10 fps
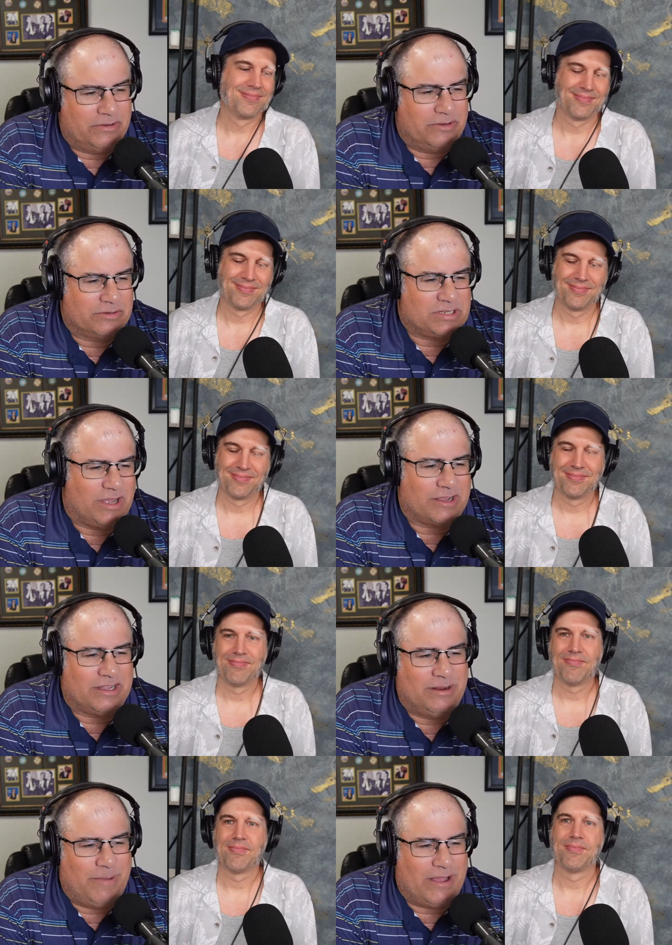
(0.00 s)
Speaker 1: you're
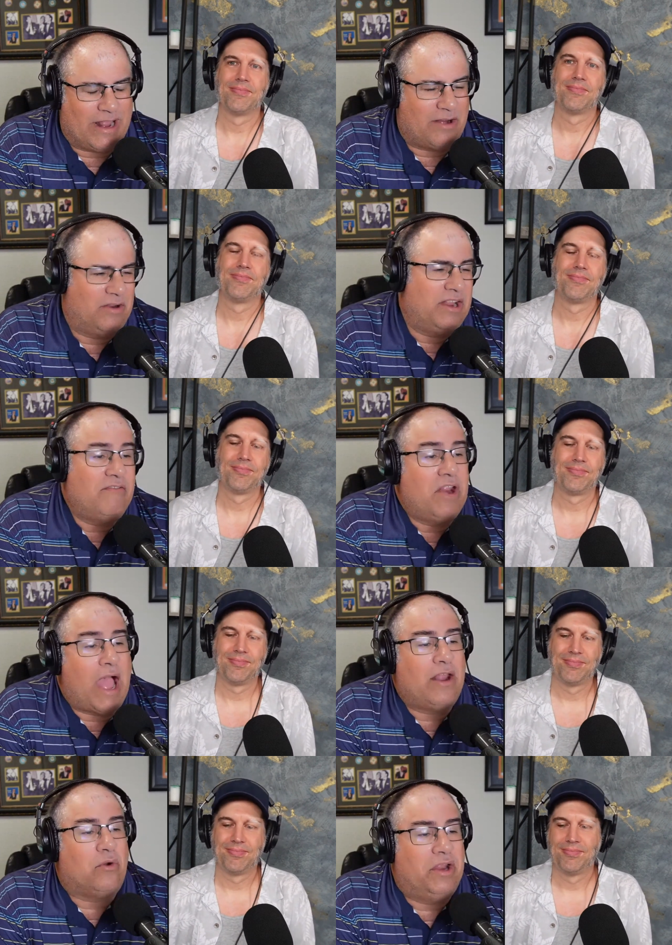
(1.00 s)
talking about I don't even
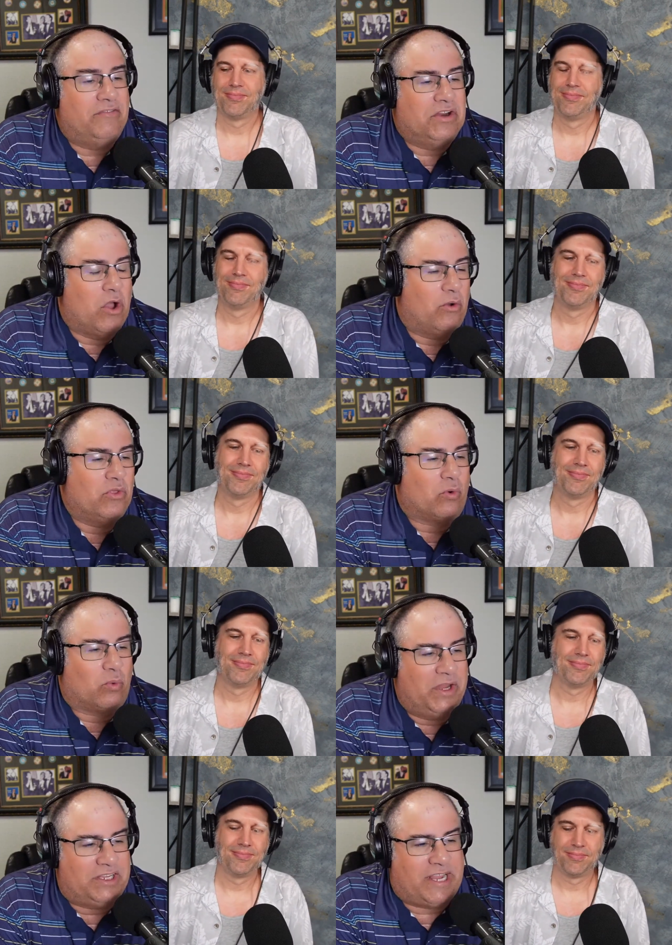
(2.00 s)
I don't even know in the
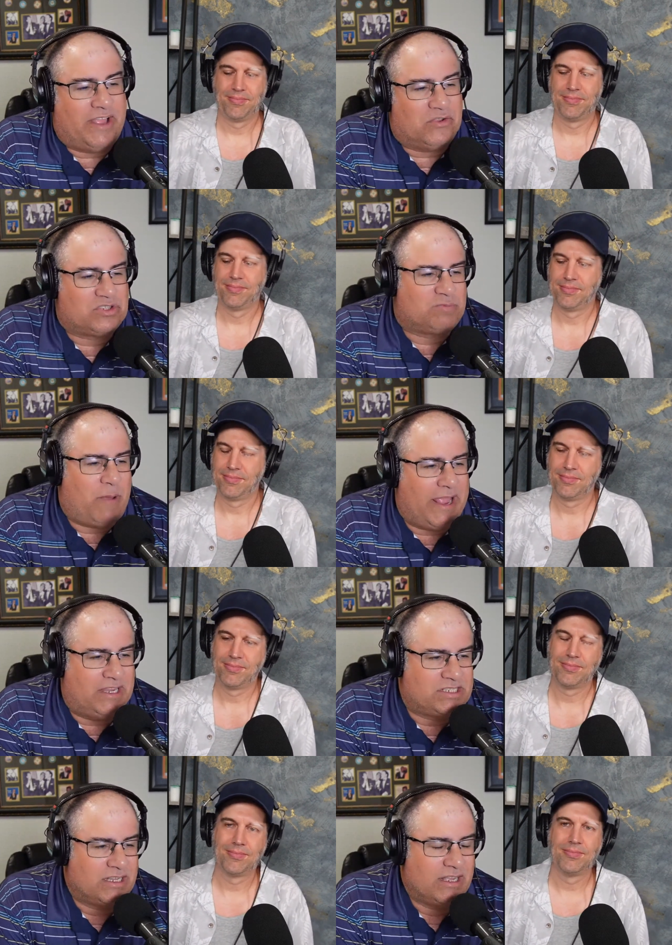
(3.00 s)
retail
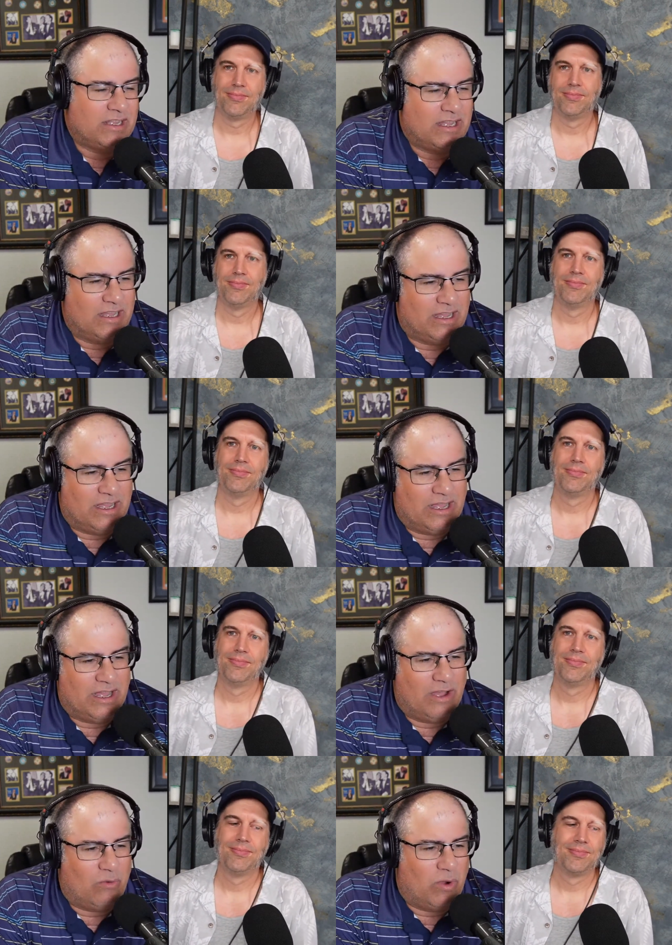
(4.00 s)
space
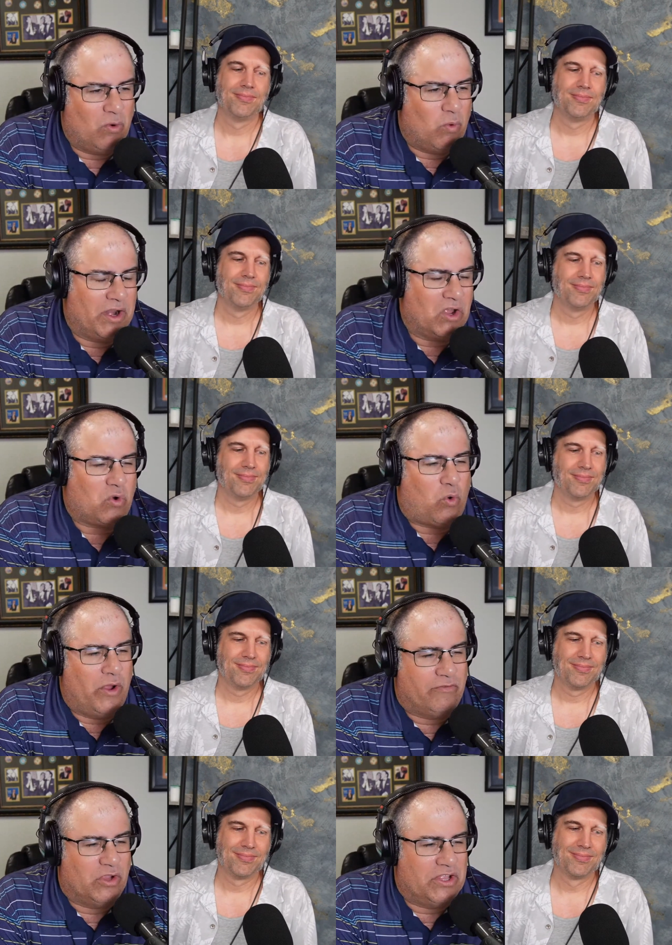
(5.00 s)
uh, what what
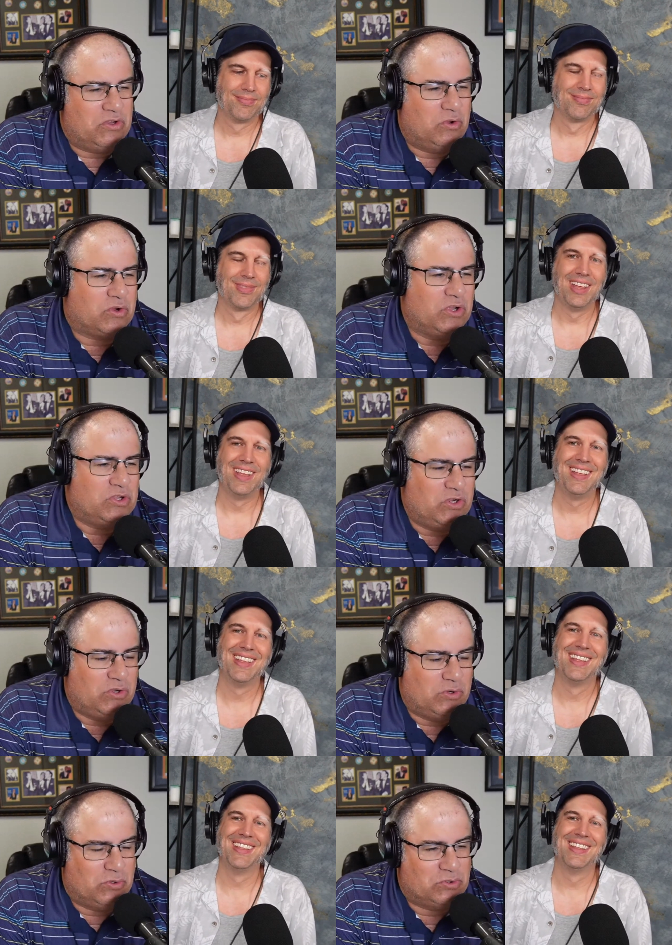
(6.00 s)
equivalent you could
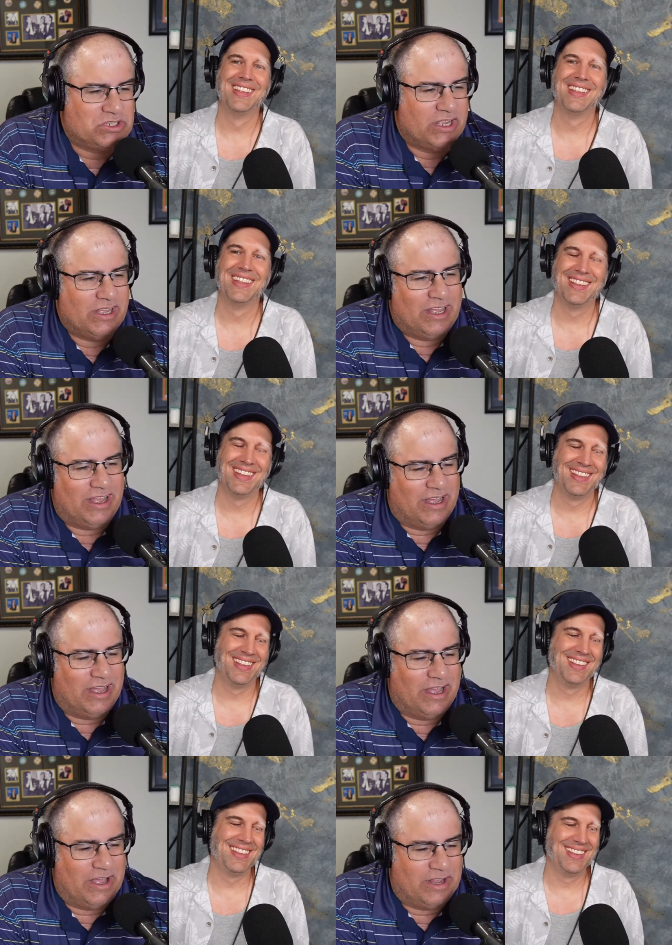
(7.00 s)
use
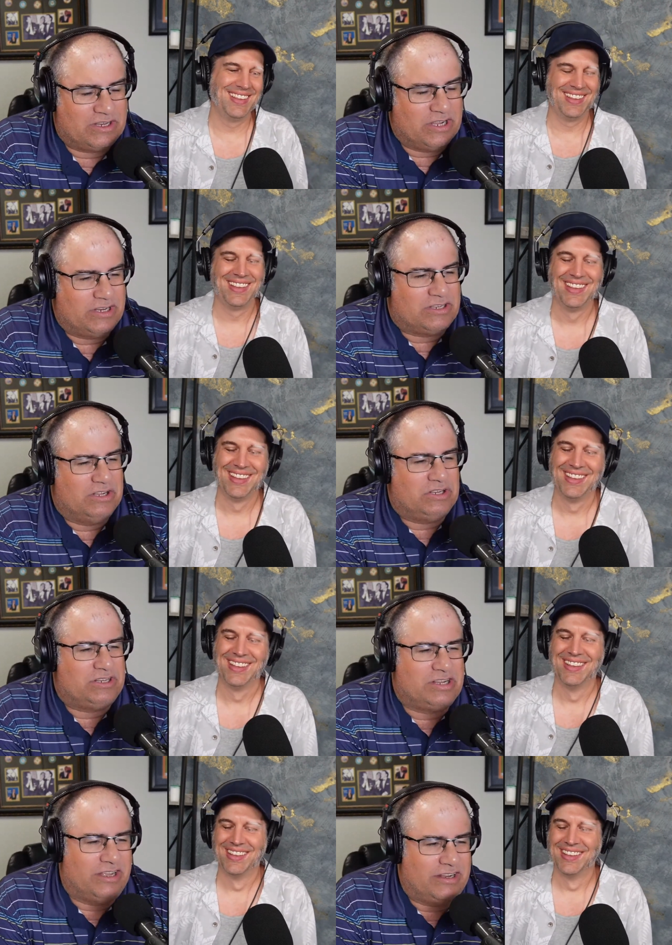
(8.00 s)
uh, to, to,
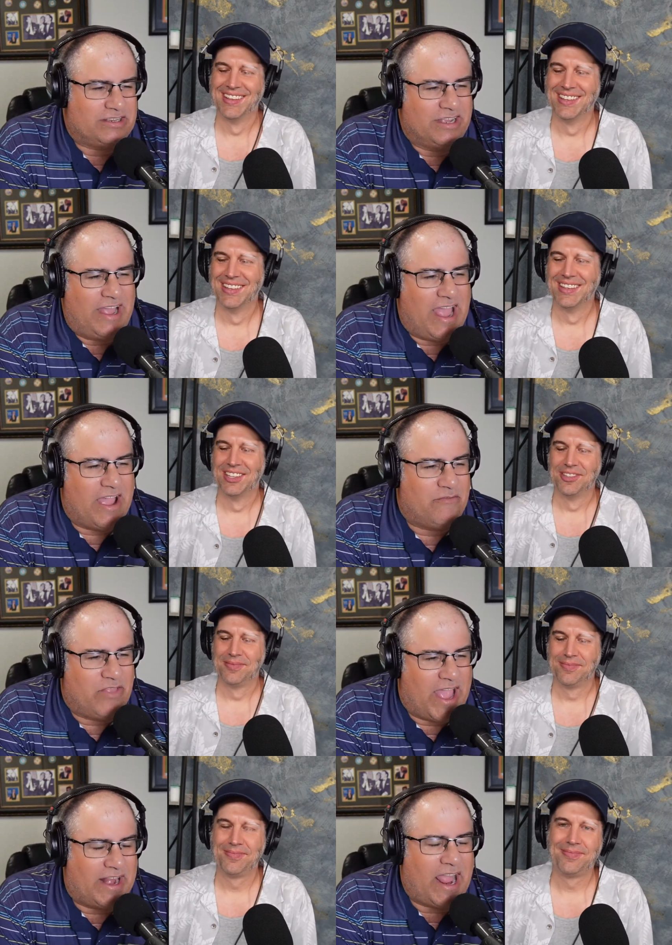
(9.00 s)
to to have
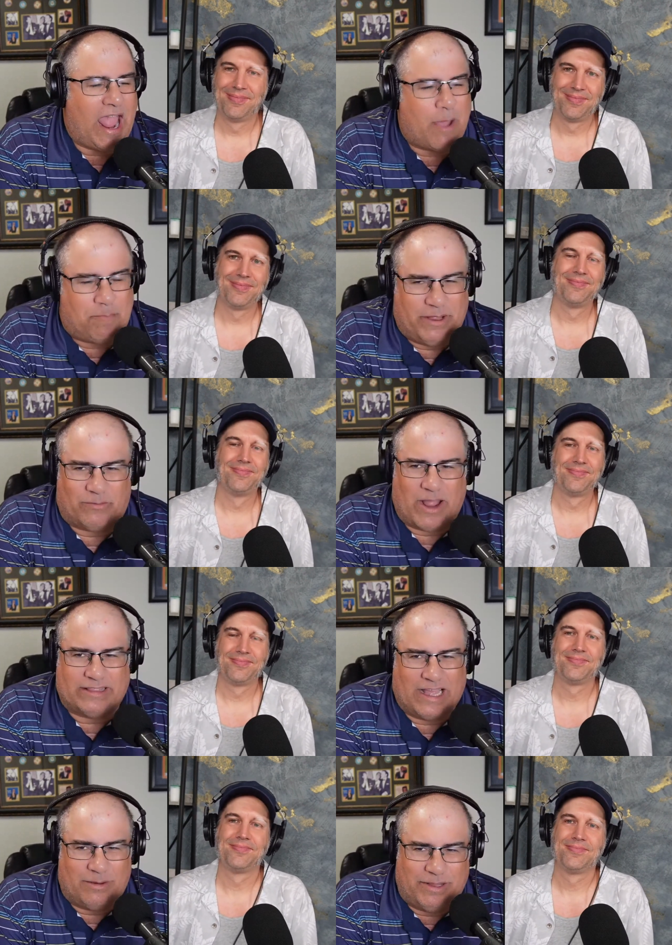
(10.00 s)
that happen,
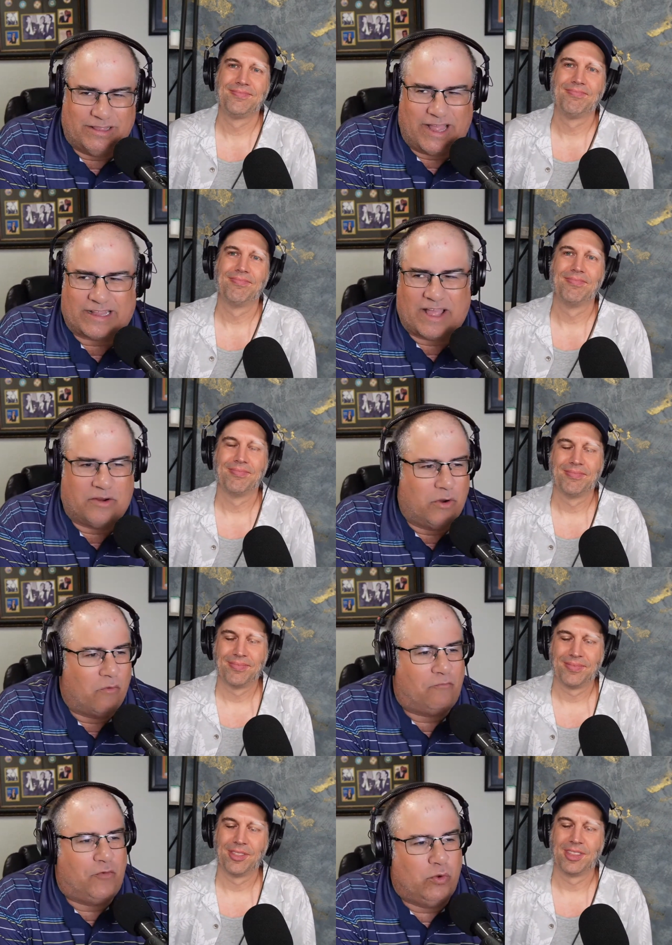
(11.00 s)
right? That'd be like I don't
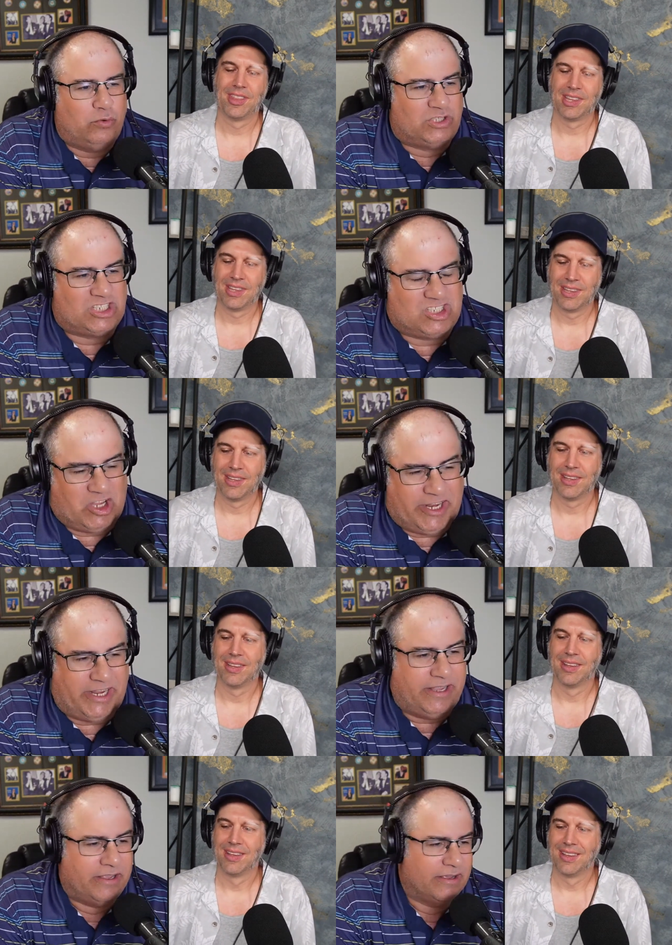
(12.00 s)
know, Food
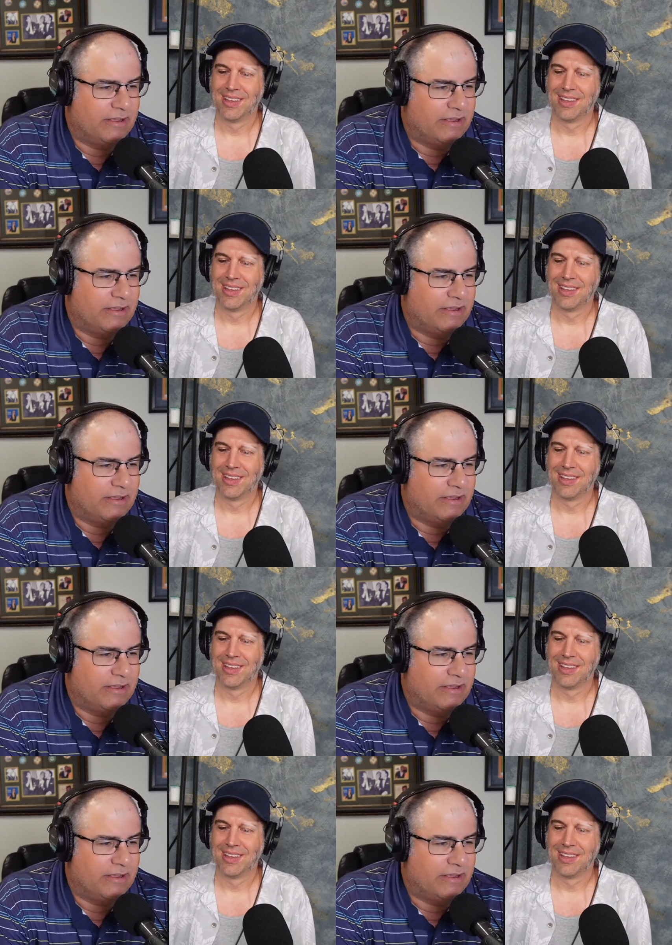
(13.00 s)
City